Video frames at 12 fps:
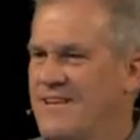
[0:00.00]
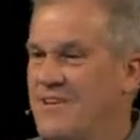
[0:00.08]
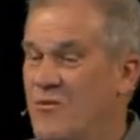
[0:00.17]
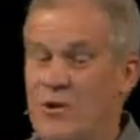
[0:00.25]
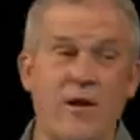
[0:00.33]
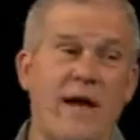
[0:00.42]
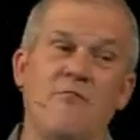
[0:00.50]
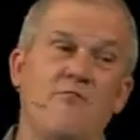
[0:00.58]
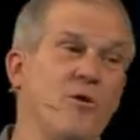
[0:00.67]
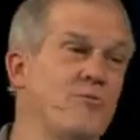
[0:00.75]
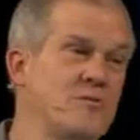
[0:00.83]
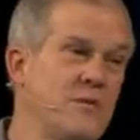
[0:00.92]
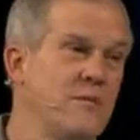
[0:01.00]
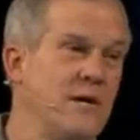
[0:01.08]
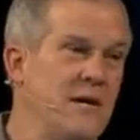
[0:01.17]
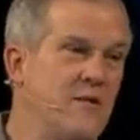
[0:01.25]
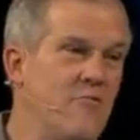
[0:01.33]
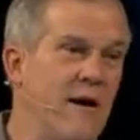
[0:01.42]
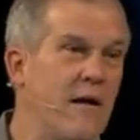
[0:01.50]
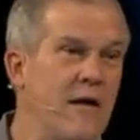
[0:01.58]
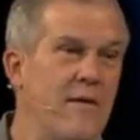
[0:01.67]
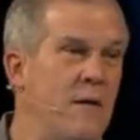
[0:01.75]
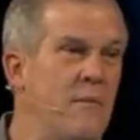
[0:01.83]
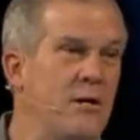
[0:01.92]
We don't have those in, in the valley
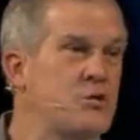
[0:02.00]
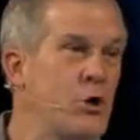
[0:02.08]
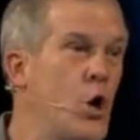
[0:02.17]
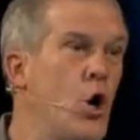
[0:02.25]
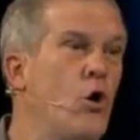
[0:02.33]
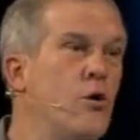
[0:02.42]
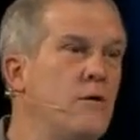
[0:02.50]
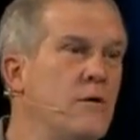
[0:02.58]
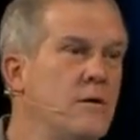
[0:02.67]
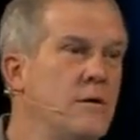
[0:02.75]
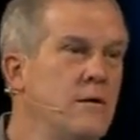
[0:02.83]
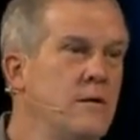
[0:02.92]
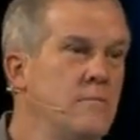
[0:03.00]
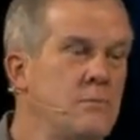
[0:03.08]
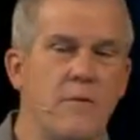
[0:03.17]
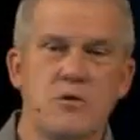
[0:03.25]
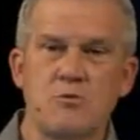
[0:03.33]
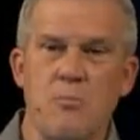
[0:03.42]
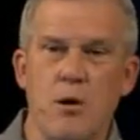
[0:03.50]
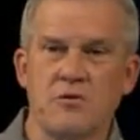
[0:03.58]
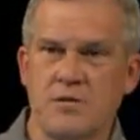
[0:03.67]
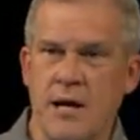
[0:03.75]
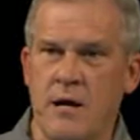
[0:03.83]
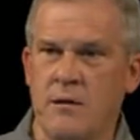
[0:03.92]
that much at all. But in a small
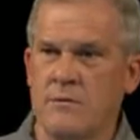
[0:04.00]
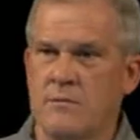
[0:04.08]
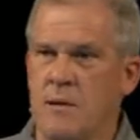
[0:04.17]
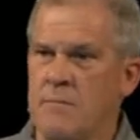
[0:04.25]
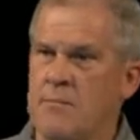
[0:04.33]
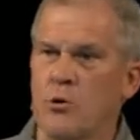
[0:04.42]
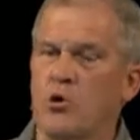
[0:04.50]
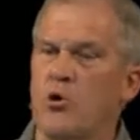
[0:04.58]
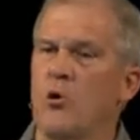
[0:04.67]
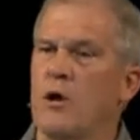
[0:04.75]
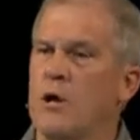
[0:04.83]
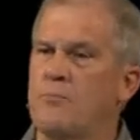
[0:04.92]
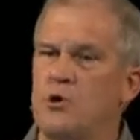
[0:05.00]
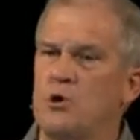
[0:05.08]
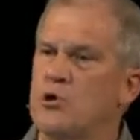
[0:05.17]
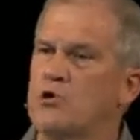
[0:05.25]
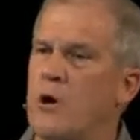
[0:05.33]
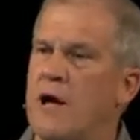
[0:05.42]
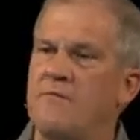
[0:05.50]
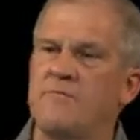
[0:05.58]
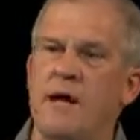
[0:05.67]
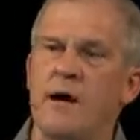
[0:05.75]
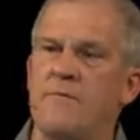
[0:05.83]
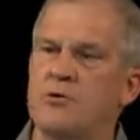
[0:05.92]
town, I remember growing up, you could drive
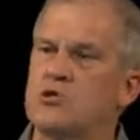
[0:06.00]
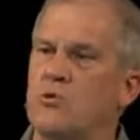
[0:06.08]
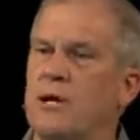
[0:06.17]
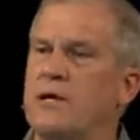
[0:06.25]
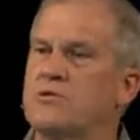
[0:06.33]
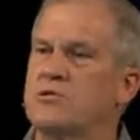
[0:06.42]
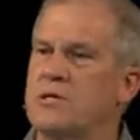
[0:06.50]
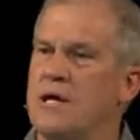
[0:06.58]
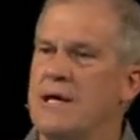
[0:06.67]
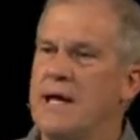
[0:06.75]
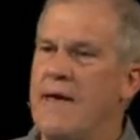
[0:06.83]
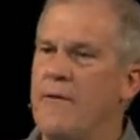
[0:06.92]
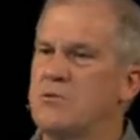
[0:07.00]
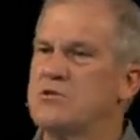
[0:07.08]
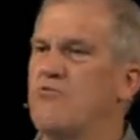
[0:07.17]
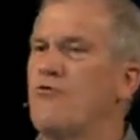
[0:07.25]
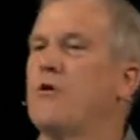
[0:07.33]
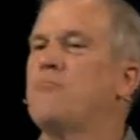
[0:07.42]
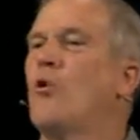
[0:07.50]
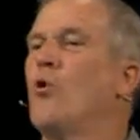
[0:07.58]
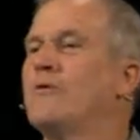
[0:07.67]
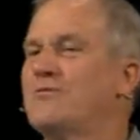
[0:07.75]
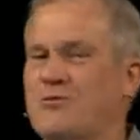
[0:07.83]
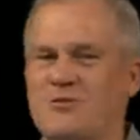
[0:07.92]
down the streets and there was the front
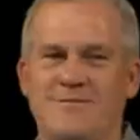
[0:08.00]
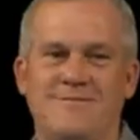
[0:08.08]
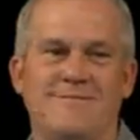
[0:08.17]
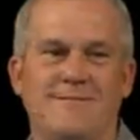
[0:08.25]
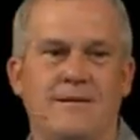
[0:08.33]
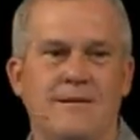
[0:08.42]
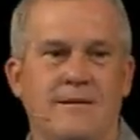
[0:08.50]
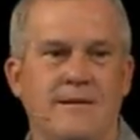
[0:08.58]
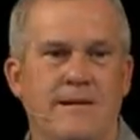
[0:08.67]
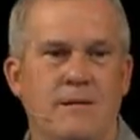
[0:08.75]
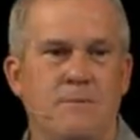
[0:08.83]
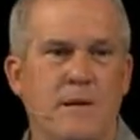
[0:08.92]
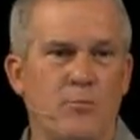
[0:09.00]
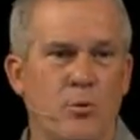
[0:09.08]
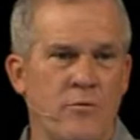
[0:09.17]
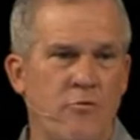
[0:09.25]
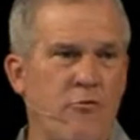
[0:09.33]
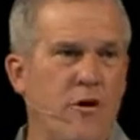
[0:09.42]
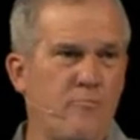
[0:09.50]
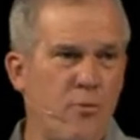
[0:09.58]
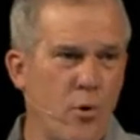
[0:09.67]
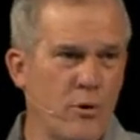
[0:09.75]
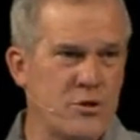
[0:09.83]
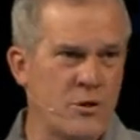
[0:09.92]
porch. And people were in the front
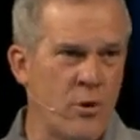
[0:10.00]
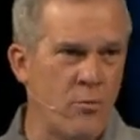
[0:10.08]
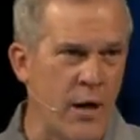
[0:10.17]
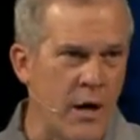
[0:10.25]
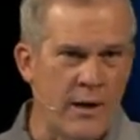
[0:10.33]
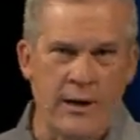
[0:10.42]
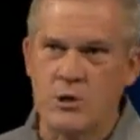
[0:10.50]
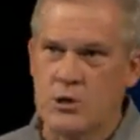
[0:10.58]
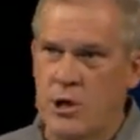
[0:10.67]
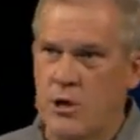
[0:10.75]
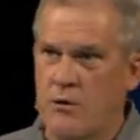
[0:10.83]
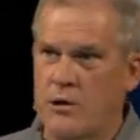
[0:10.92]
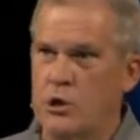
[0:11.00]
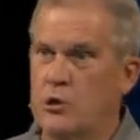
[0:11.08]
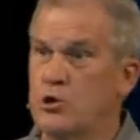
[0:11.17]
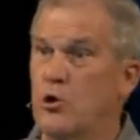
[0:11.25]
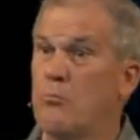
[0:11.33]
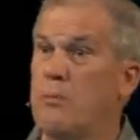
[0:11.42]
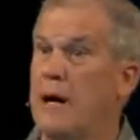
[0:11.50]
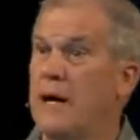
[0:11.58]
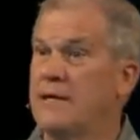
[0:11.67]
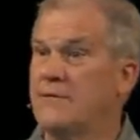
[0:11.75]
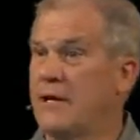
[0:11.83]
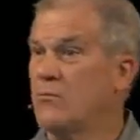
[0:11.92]
porch in their rocking chair, and you'd go by
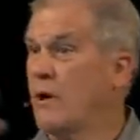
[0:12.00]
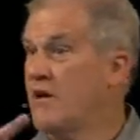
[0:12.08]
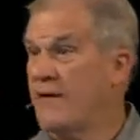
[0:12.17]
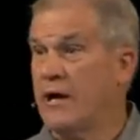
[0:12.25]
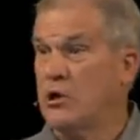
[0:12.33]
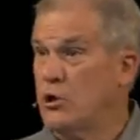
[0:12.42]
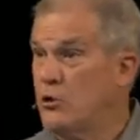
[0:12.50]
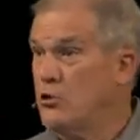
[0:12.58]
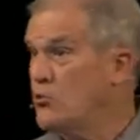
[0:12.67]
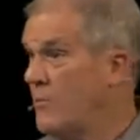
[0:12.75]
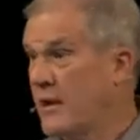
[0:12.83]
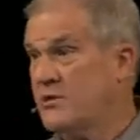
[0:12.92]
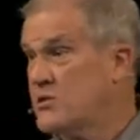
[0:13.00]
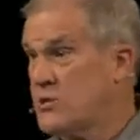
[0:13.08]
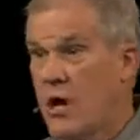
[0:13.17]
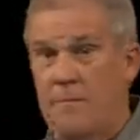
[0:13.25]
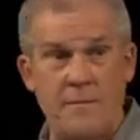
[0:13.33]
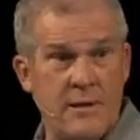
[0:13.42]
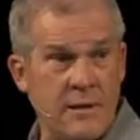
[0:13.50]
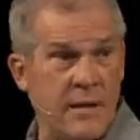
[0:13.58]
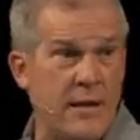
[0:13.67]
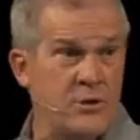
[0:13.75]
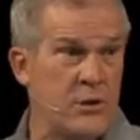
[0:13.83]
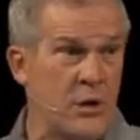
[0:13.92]
and they'd wave at you. You might stop and
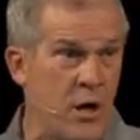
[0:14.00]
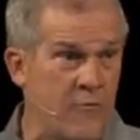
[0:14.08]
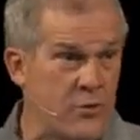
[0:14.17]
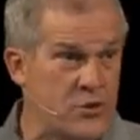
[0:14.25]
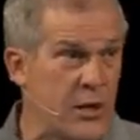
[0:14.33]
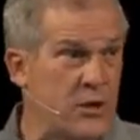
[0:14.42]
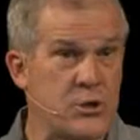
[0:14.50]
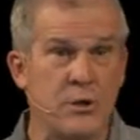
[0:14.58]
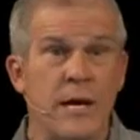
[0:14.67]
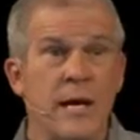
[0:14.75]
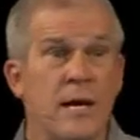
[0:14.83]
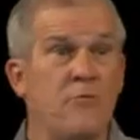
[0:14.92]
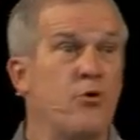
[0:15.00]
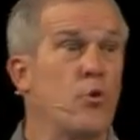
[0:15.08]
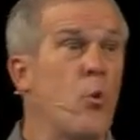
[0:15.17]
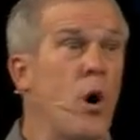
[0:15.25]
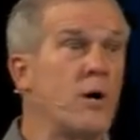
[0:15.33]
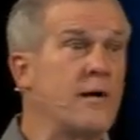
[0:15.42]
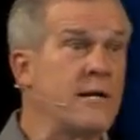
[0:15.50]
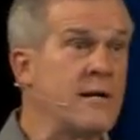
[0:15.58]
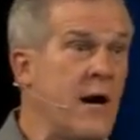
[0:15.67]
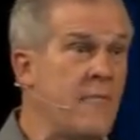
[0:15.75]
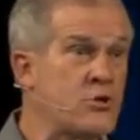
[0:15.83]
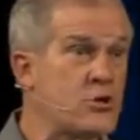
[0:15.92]
engage in conversation. If you're walking
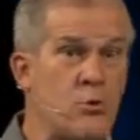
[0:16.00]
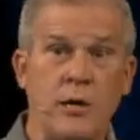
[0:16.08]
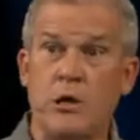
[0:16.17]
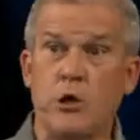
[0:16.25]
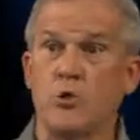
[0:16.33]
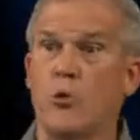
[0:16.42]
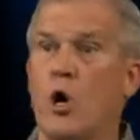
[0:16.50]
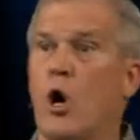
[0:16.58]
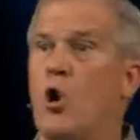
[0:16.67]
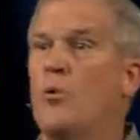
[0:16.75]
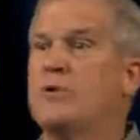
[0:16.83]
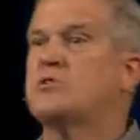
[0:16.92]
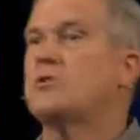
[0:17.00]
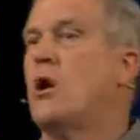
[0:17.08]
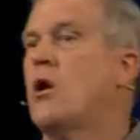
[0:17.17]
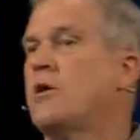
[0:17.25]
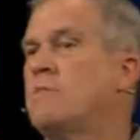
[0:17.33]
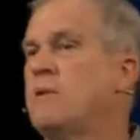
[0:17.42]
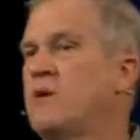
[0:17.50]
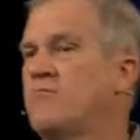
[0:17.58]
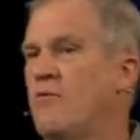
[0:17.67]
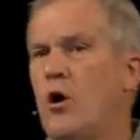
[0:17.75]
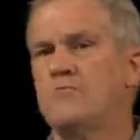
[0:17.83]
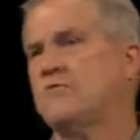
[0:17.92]
down the street, you would always talk and be
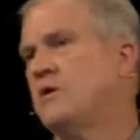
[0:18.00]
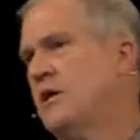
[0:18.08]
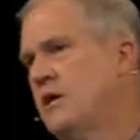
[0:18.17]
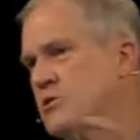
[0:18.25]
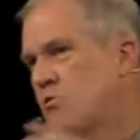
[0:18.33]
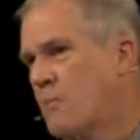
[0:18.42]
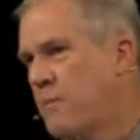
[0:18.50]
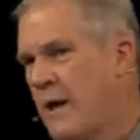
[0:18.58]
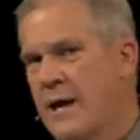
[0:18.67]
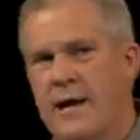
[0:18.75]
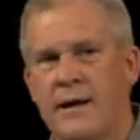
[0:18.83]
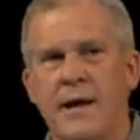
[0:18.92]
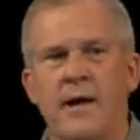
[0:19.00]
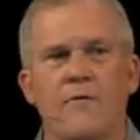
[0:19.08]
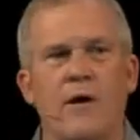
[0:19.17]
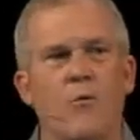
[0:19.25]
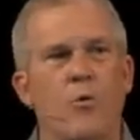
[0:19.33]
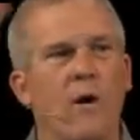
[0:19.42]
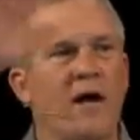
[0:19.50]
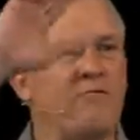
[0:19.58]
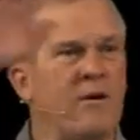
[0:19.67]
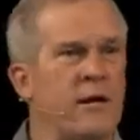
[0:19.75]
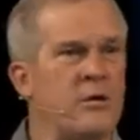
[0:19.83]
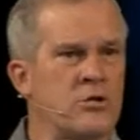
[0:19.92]
involved. If the kids were playing, they were
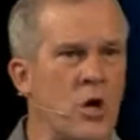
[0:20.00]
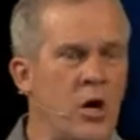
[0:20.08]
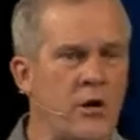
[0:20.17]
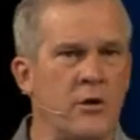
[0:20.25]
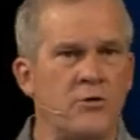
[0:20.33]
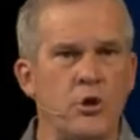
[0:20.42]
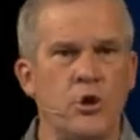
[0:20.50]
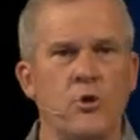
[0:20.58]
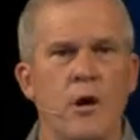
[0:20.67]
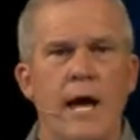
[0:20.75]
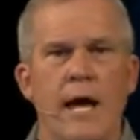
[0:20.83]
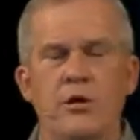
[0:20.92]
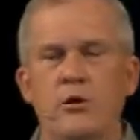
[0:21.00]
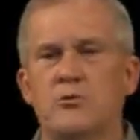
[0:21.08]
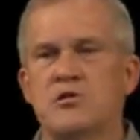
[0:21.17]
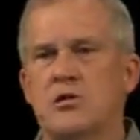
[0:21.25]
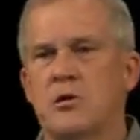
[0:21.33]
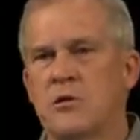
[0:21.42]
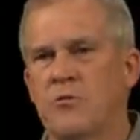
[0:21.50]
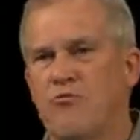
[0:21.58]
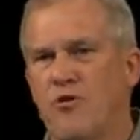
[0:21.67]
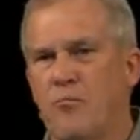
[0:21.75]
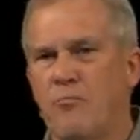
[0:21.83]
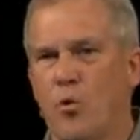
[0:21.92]
waving and talking to you, and you'd sit on the
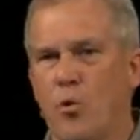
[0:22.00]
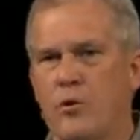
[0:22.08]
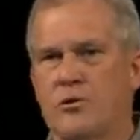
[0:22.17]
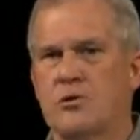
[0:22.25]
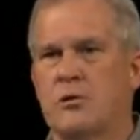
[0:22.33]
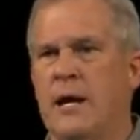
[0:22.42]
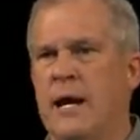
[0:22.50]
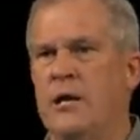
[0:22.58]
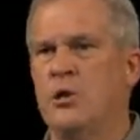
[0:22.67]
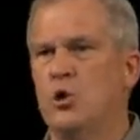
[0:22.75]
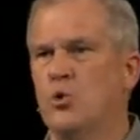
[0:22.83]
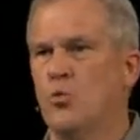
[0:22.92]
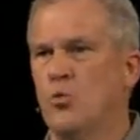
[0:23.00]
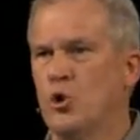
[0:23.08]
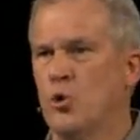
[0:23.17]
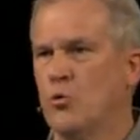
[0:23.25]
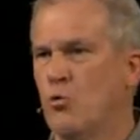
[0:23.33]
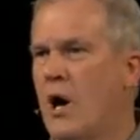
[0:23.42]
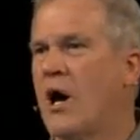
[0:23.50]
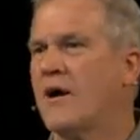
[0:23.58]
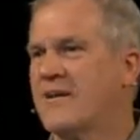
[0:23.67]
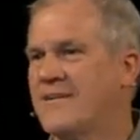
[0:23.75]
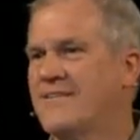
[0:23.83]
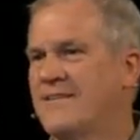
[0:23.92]
front porch and you, you would
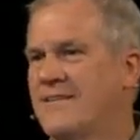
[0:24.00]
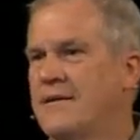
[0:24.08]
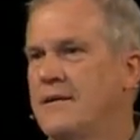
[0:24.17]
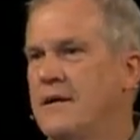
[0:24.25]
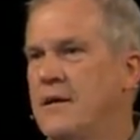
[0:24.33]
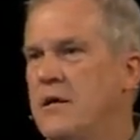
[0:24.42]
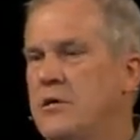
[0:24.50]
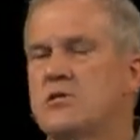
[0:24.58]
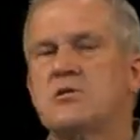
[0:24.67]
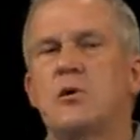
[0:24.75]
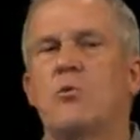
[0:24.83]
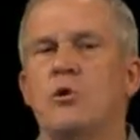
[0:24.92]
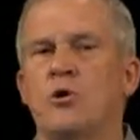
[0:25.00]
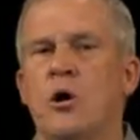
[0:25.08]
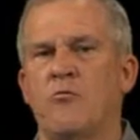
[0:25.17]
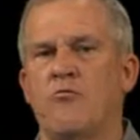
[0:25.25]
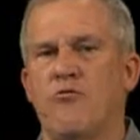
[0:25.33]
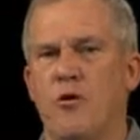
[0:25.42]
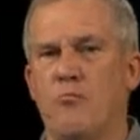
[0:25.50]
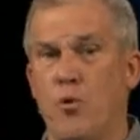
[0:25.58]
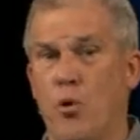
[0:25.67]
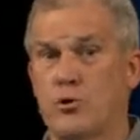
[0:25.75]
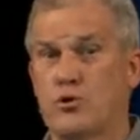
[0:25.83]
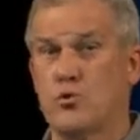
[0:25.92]
rock. You see, when you're front
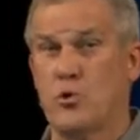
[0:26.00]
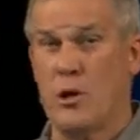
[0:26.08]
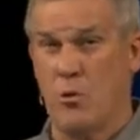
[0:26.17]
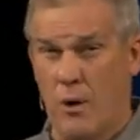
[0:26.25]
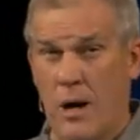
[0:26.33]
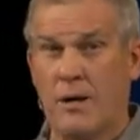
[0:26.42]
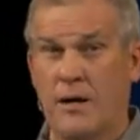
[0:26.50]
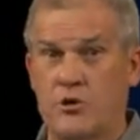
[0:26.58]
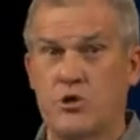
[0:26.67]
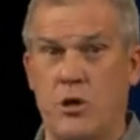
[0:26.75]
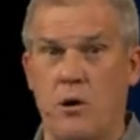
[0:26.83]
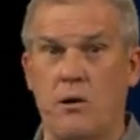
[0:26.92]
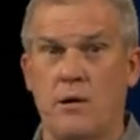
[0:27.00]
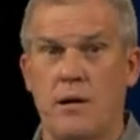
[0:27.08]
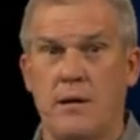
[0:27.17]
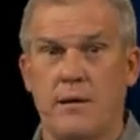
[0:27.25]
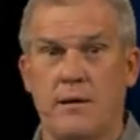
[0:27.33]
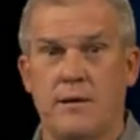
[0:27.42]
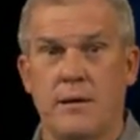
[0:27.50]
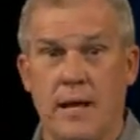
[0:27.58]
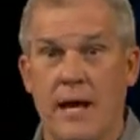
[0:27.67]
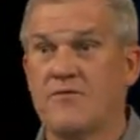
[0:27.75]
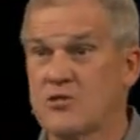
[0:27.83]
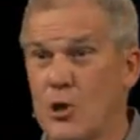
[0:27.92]
porch in a rocking chair,
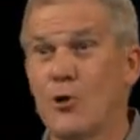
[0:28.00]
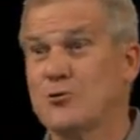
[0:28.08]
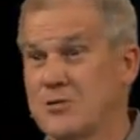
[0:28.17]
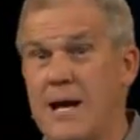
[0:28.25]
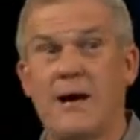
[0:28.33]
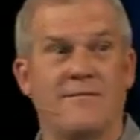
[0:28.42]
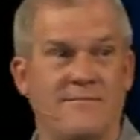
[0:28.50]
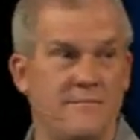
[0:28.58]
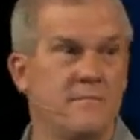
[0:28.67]
life slows down.